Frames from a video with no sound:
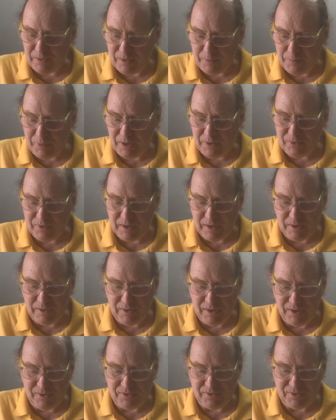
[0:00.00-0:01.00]
The president
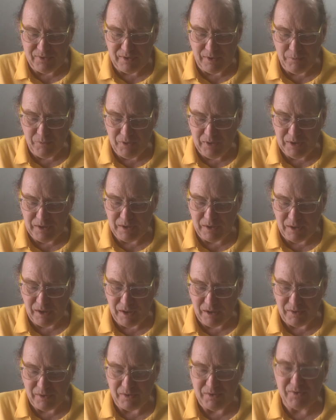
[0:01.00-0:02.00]
needs someone in
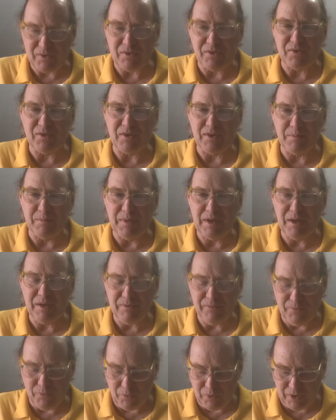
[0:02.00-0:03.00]
Congress to submit
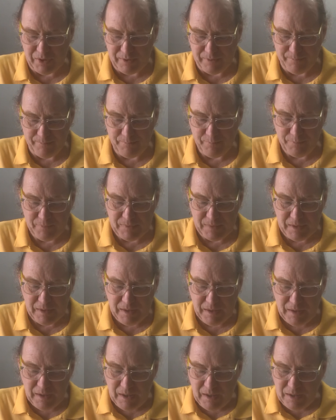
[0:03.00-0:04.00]
it for him.
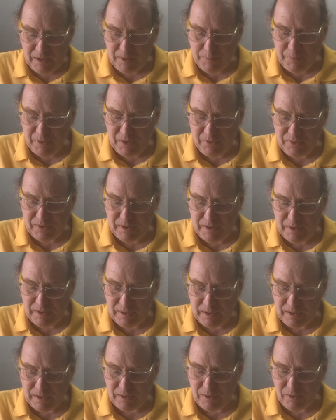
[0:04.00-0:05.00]
The president can